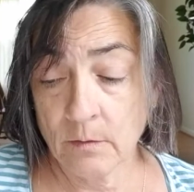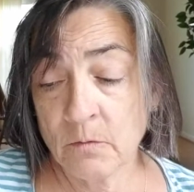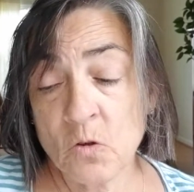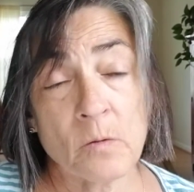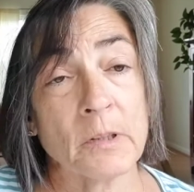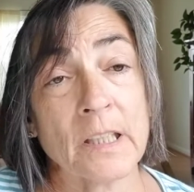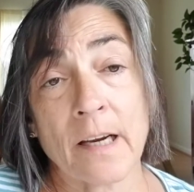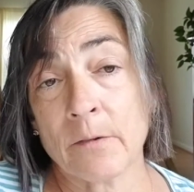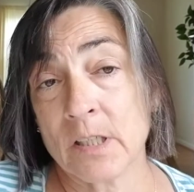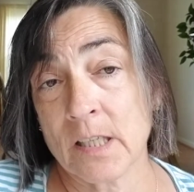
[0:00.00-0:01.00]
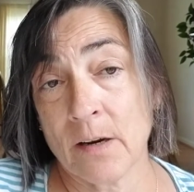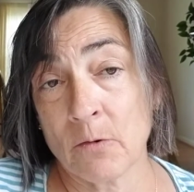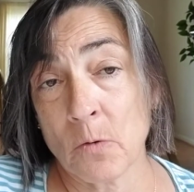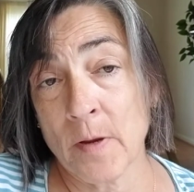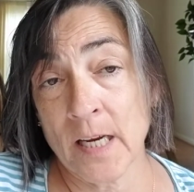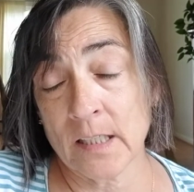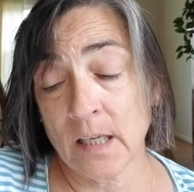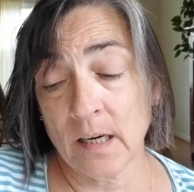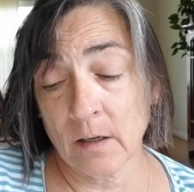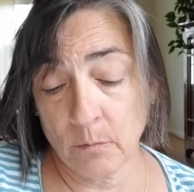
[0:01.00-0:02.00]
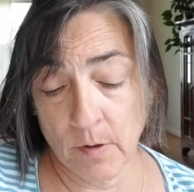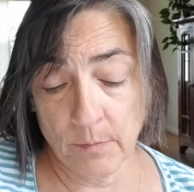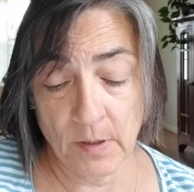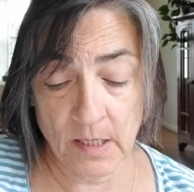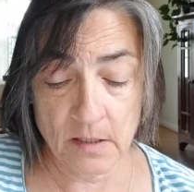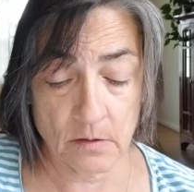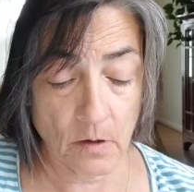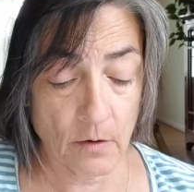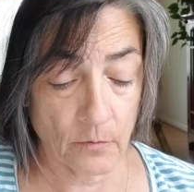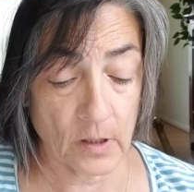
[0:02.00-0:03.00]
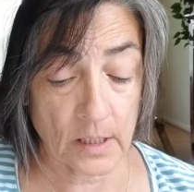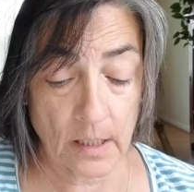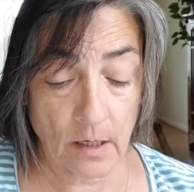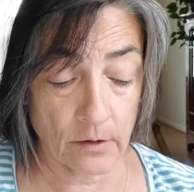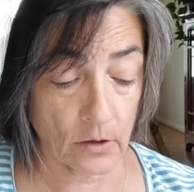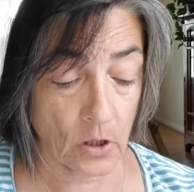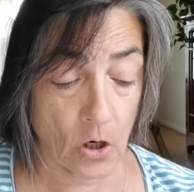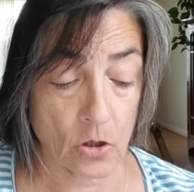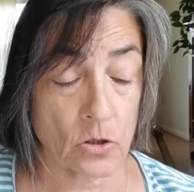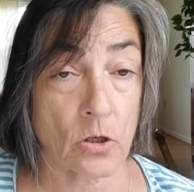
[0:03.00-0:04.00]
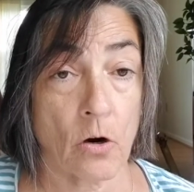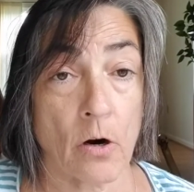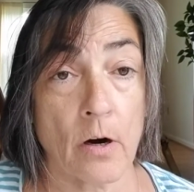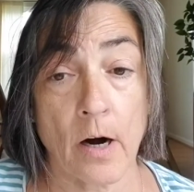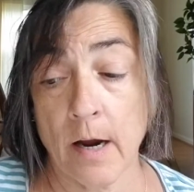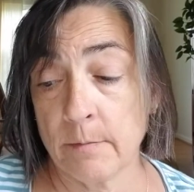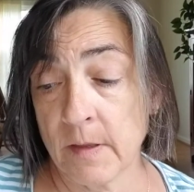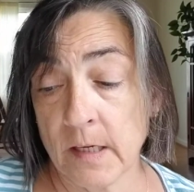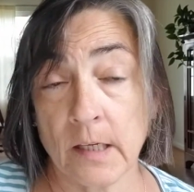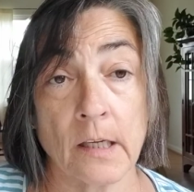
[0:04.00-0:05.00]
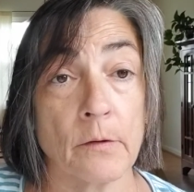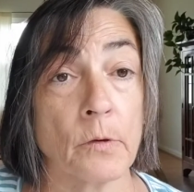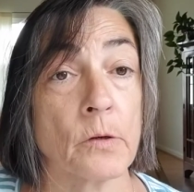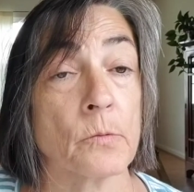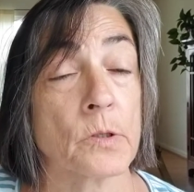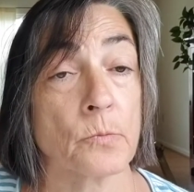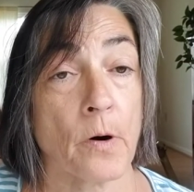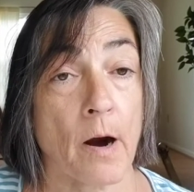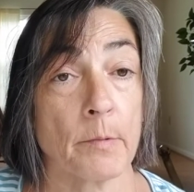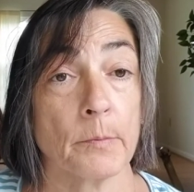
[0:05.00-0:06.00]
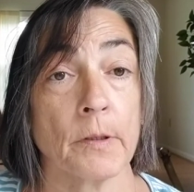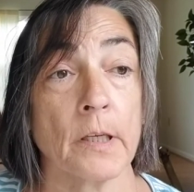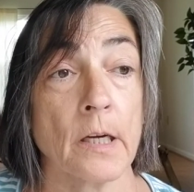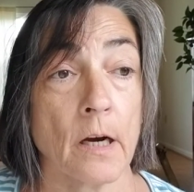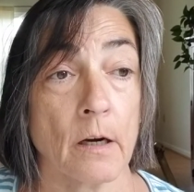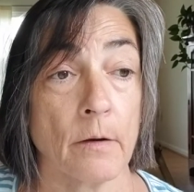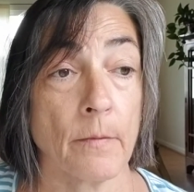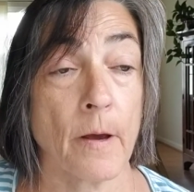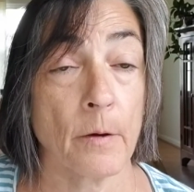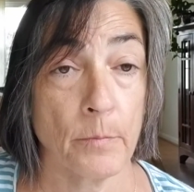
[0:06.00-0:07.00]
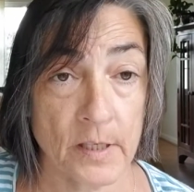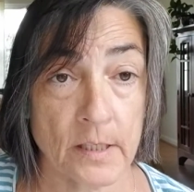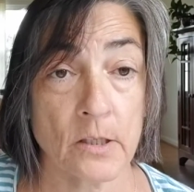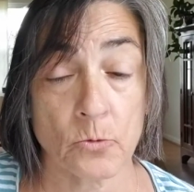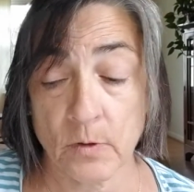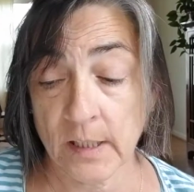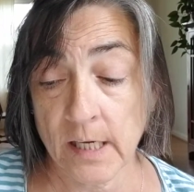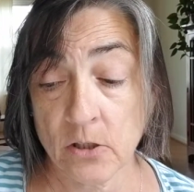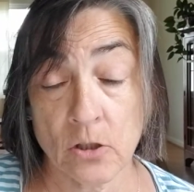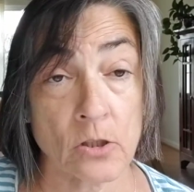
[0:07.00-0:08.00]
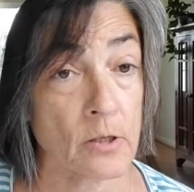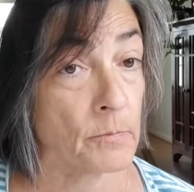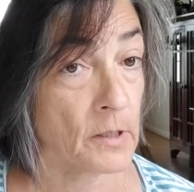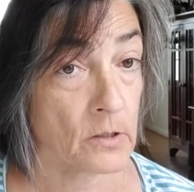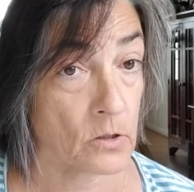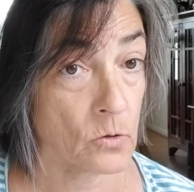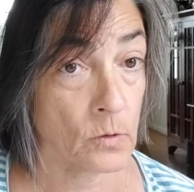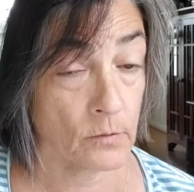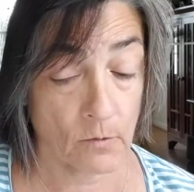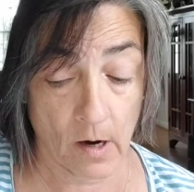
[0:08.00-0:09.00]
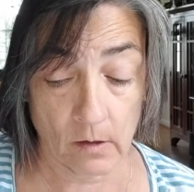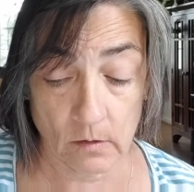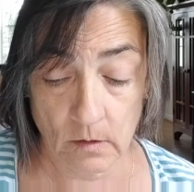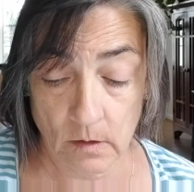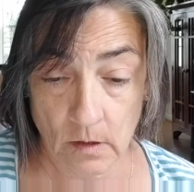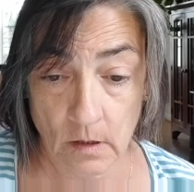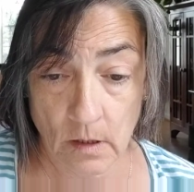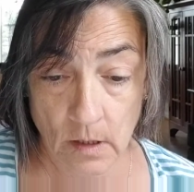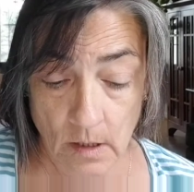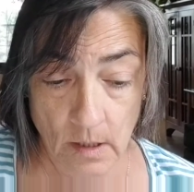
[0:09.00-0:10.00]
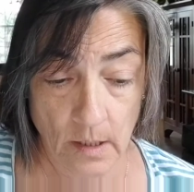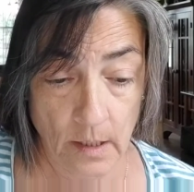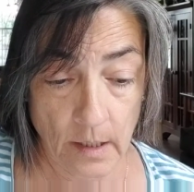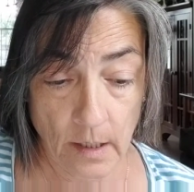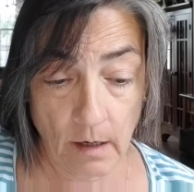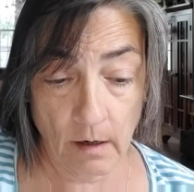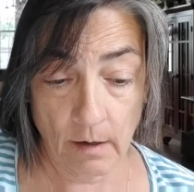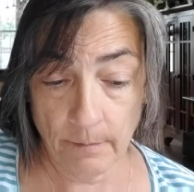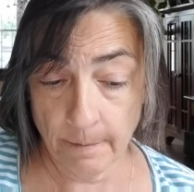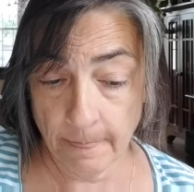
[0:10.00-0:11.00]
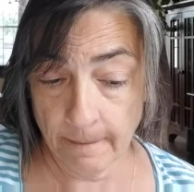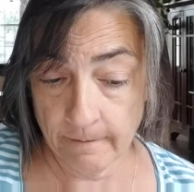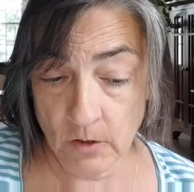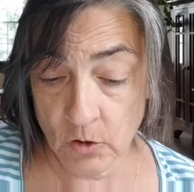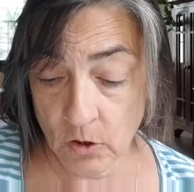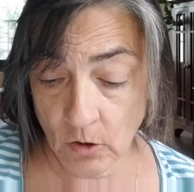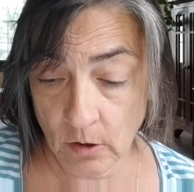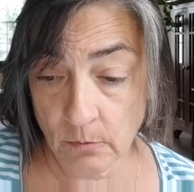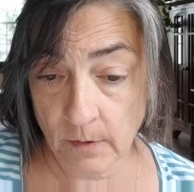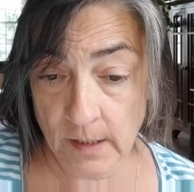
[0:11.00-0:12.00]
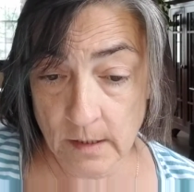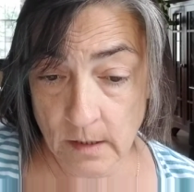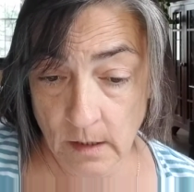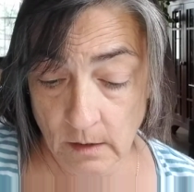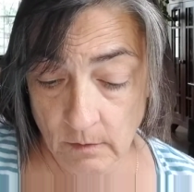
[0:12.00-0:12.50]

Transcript: Normally I would say romantic, but because of what the other cards are, I'm thinking it, it was probably a, a, business relationship that's doing well. Um, you took a risk